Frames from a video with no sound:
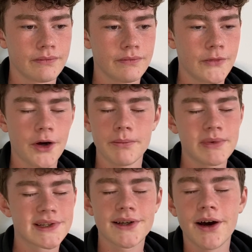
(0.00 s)
No,
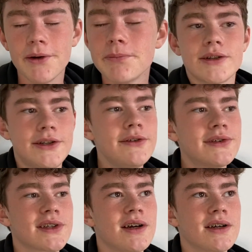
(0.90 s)
it's gone. Two
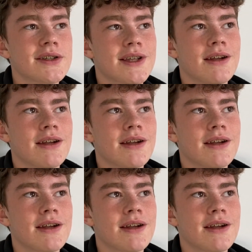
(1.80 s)
songs that are